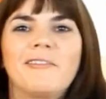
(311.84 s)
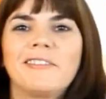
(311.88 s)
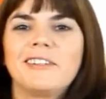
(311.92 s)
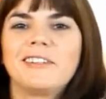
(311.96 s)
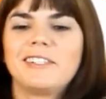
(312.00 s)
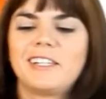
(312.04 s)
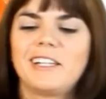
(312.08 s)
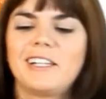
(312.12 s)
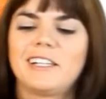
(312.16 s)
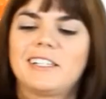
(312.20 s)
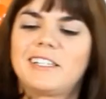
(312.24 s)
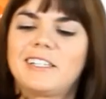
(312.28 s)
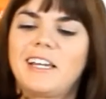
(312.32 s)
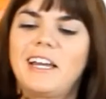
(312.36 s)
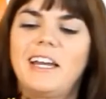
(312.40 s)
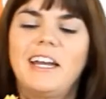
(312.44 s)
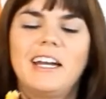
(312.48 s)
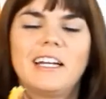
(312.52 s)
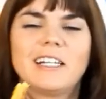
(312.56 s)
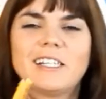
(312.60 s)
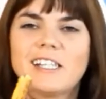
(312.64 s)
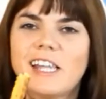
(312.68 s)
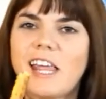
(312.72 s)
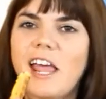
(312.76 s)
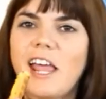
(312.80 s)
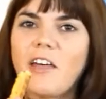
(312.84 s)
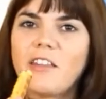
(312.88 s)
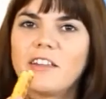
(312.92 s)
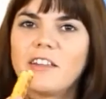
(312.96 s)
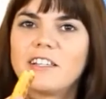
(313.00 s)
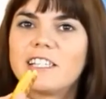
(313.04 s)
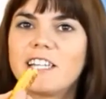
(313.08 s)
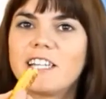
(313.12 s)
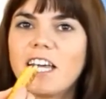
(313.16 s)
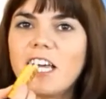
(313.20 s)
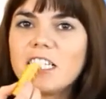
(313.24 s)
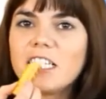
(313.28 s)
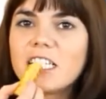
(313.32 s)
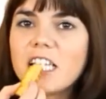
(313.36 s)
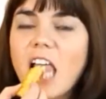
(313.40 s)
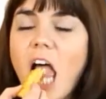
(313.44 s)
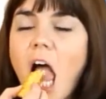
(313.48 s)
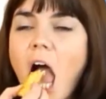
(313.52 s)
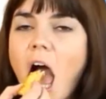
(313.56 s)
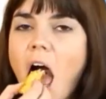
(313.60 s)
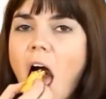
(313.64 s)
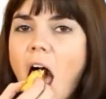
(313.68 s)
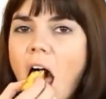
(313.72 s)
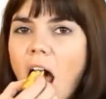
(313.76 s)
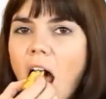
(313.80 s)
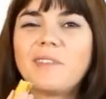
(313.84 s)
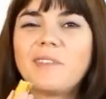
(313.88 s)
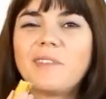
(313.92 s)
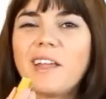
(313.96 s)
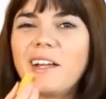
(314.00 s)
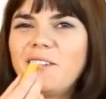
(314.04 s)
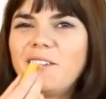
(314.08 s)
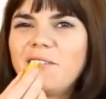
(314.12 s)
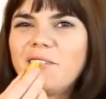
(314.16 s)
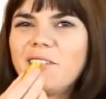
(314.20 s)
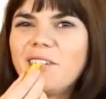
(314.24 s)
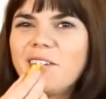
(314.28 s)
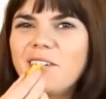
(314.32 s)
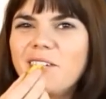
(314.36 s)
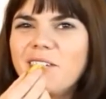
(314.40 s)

resist. I need to see how this tastes. That's really